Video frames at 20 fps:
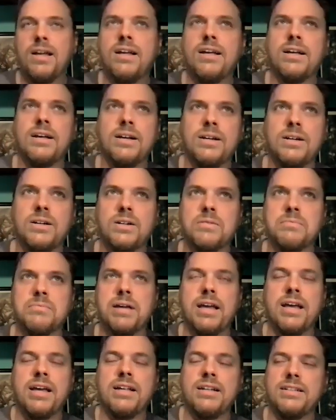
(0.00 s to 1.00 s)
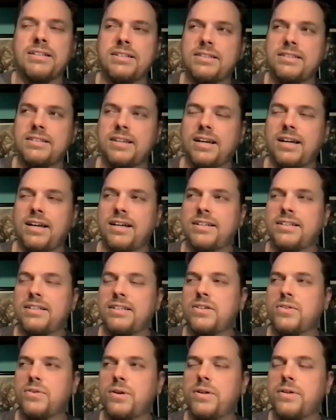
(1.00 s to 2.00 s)
Oh man, God, the
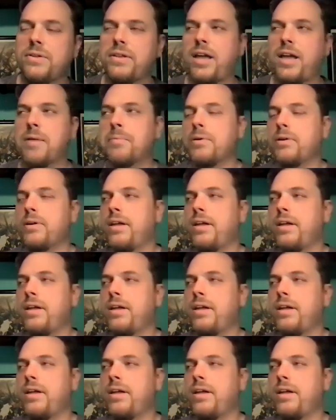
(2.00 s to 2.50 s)
green and the amber.